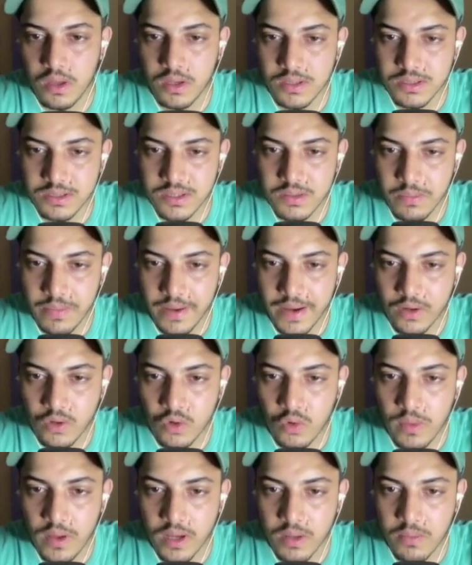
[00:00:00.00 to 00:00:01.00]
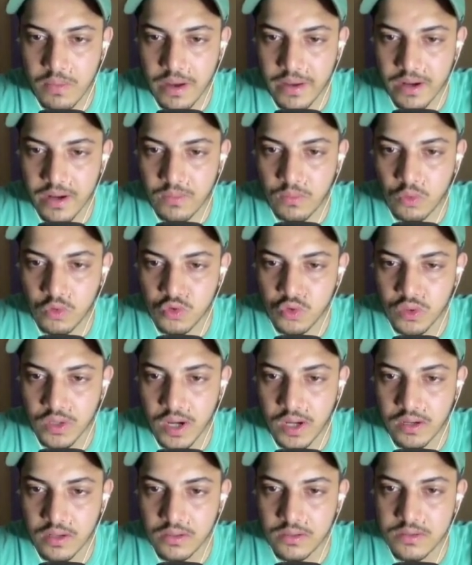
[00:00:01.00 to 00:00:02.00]
See, back to back Mariposa
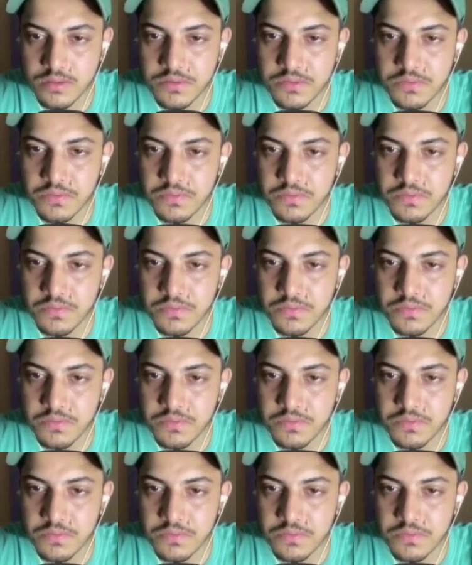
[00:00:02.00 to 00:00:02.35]
candles.